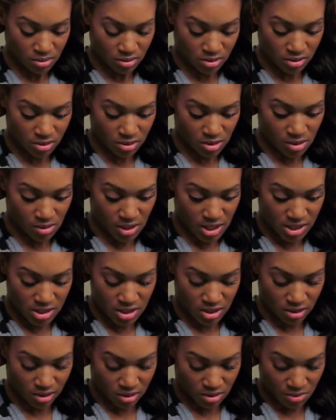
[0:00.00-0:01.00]
So I
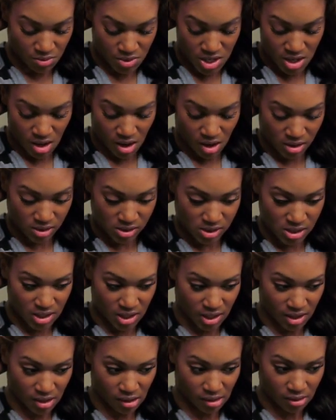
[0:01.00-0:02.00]
did three
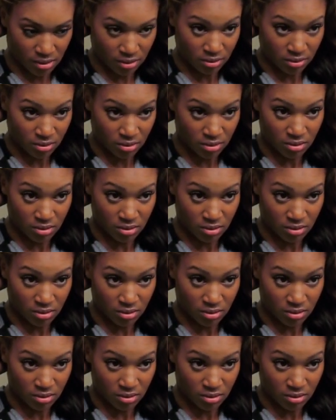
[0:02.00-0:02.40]
altogether.